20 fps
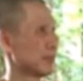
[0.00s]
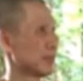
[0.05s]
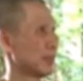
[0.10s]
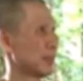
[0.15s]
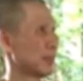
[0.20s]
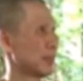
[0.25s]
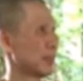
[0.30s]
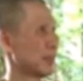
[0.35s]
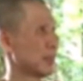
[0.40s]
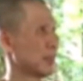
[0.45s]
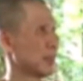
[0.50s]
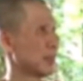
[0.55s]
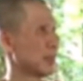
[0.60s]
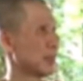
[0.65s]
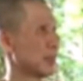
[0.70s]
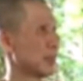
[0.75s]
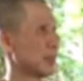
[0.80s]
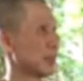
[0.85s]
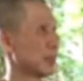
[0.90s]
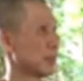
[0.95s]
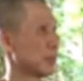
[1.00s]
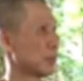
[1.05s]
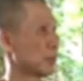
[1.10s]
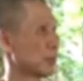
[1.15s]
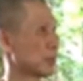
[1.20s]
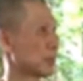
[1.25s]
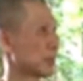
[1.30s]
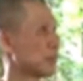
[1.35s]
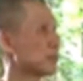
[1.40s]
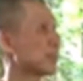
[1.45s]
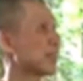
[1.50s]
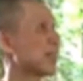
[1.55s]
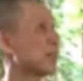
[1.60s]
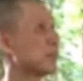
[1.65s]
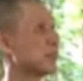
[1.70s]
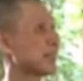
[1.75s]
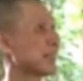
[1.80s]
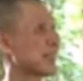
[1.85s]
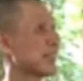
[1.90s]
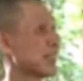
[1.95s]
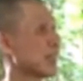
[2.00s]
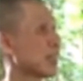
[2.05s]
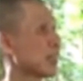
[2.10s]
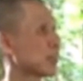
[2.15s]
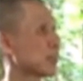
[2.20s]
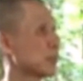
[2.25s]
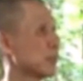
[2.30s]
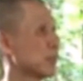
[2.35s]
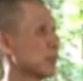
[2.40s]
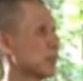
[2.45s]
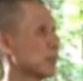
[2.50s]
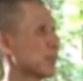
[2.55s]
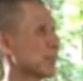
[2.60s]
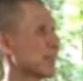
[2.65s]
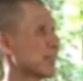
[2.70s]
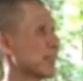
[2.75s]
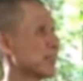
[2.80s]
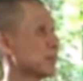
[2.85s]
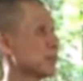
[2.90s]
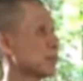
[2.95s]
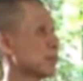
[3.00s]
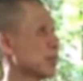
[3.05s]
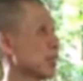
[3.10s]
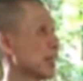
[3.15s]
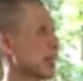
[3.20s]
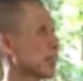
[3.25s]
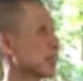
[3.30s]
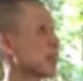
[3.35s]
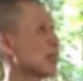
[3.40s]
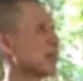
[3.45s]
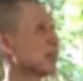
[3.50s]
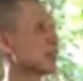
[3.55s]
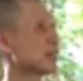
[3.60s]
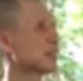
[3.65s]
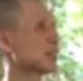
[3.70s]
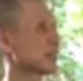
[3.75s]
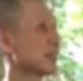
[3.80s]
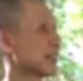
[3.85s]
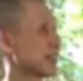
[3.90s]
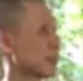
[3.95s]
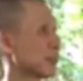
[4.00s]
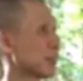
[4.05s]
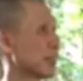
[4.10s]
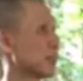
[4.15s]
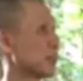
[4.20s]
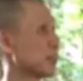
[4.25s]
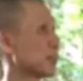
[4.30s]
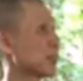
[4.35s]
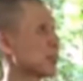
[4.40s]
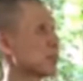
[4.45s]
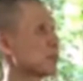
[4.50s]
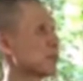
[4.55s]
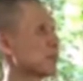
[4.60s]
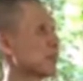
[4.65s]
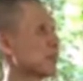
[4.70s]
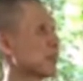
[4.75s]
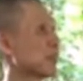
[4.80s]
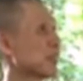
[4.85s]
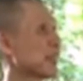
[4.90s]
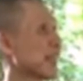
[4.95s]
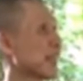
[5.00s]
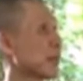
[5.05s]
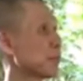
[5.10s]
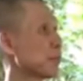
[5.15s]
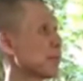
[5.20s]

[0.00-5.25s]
Sometimes we can acknowledge things, right? Because we don't have like or dislike.